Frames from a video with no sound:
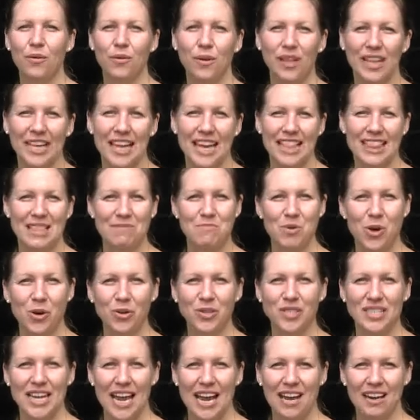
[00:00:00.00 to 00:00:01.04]
really get the
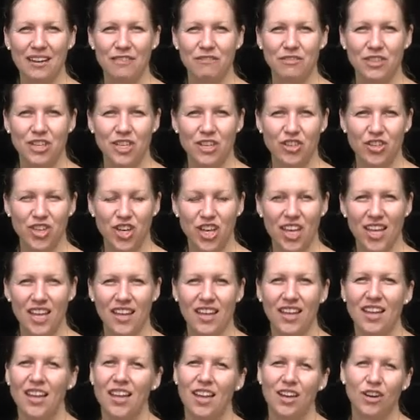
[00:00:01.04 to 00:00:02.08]
most out of teaching
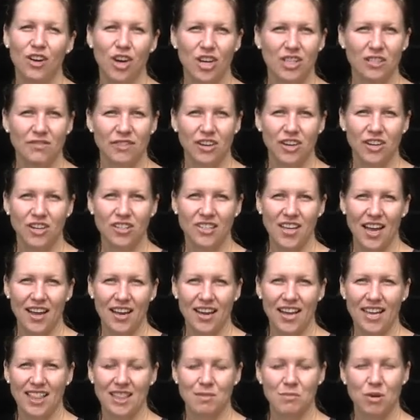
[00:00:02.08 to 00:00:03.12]
CrossFitters how
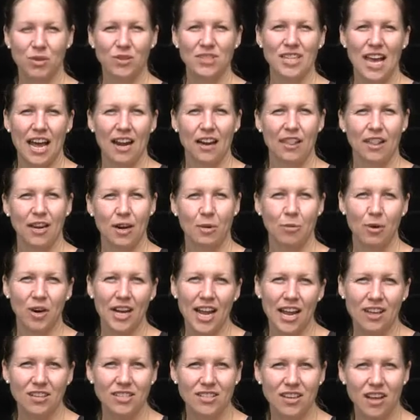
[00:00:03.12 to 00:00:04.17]
to get the most out of their
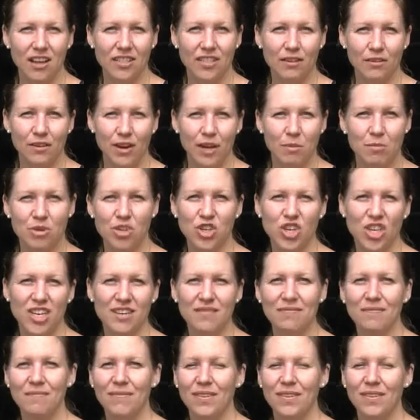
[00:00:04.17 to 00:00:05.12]
workouts on the rowing machine.